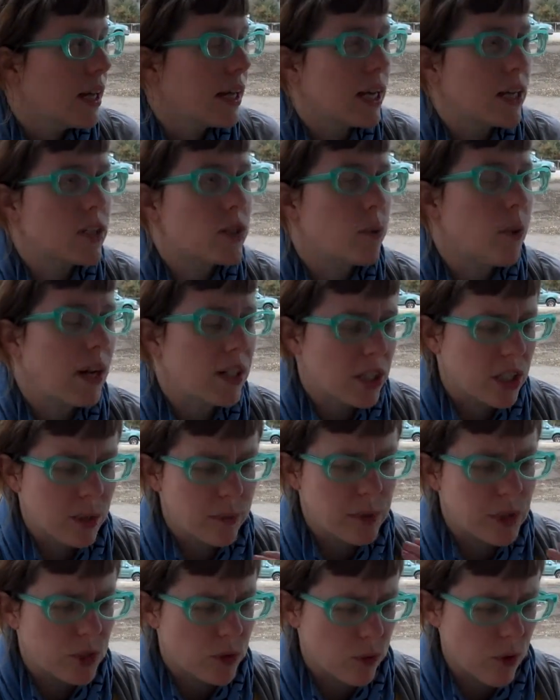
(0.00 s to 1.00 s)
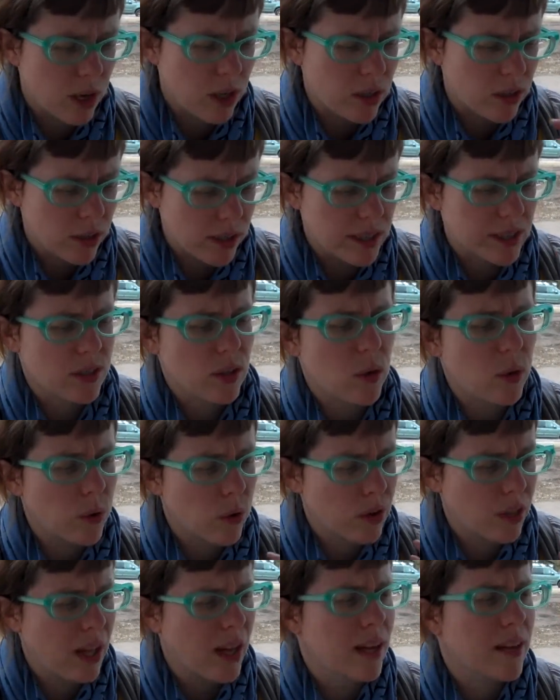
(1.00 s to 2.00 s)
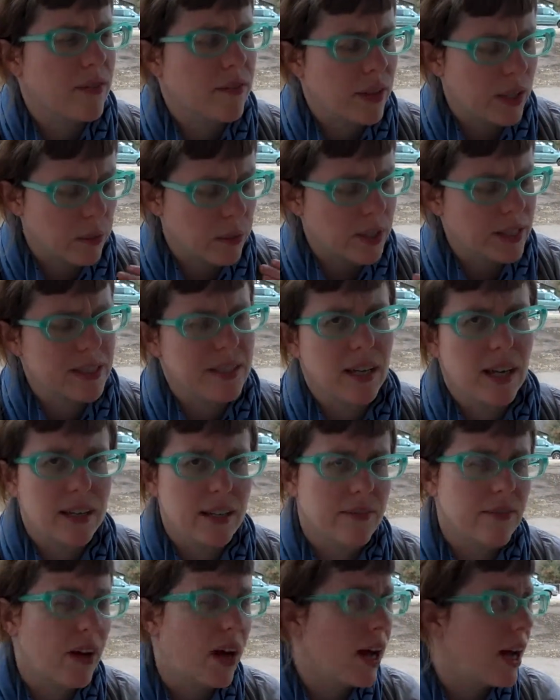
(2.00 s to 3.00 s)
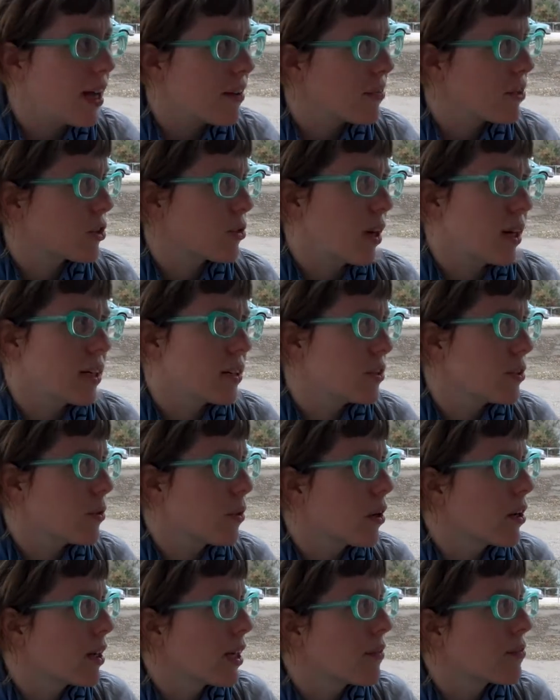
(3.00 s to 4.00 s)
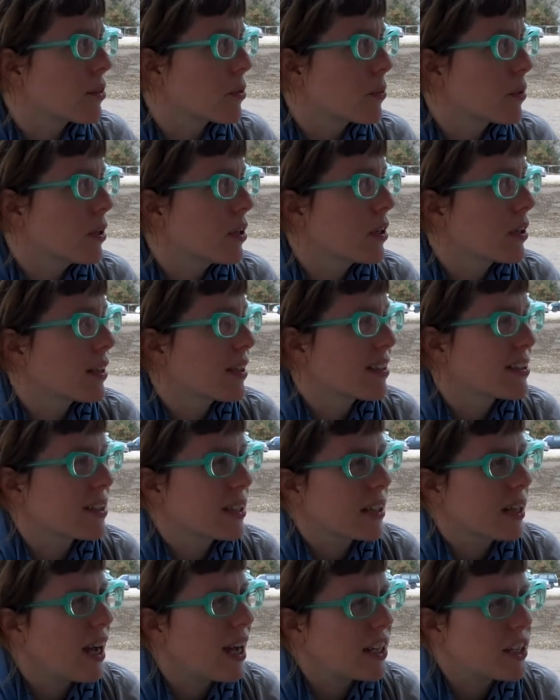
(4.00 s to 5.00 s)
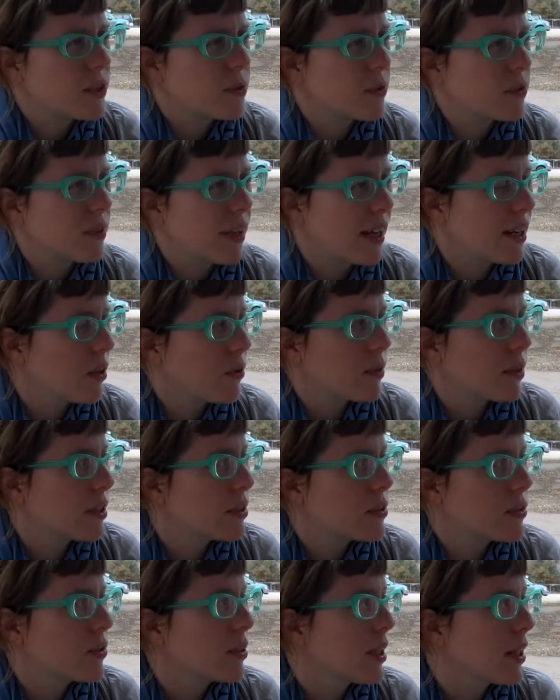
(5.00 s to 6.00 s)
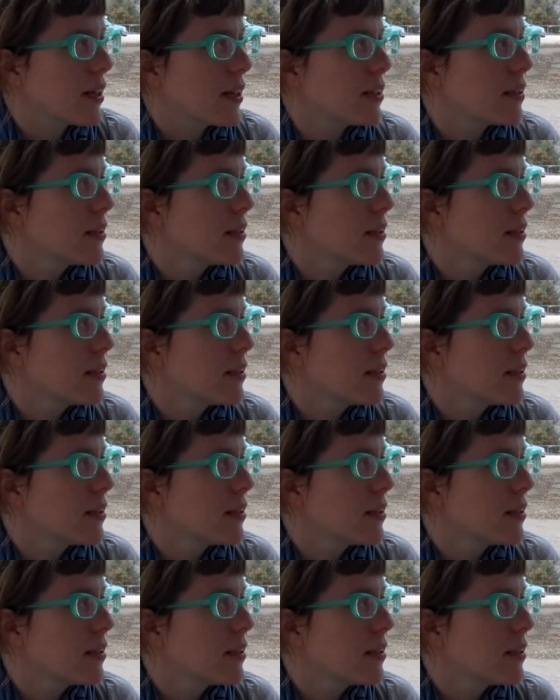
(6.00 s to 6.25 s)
And I just watched him struggle his whole life, like with his 9-to-5 and trying to do art after work. It's like, I don't want to do that.